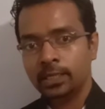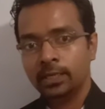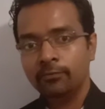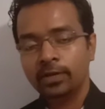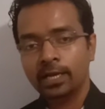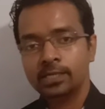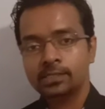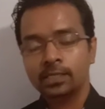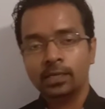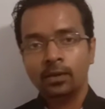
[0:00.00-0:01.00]
We can
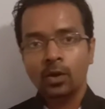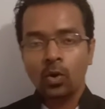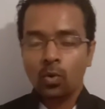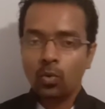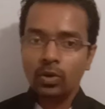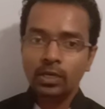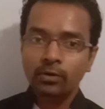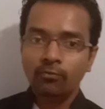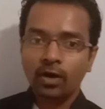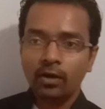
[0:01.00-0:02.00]
see only
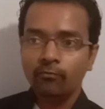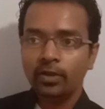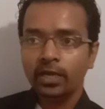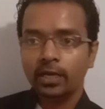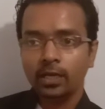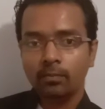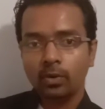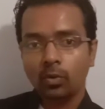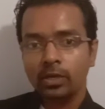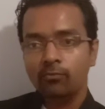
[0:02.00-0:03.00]
one variable,
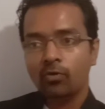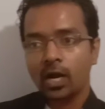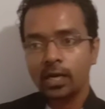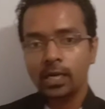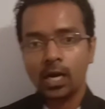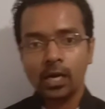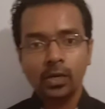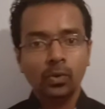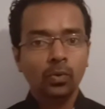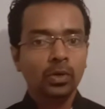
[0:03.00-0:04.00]
only one
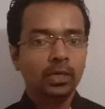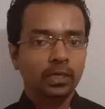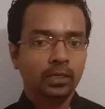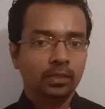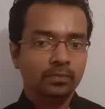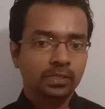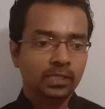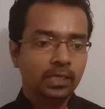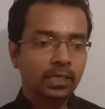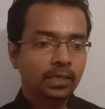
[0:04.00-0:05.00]
unknown term
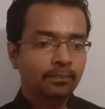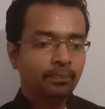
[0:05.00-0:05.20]
in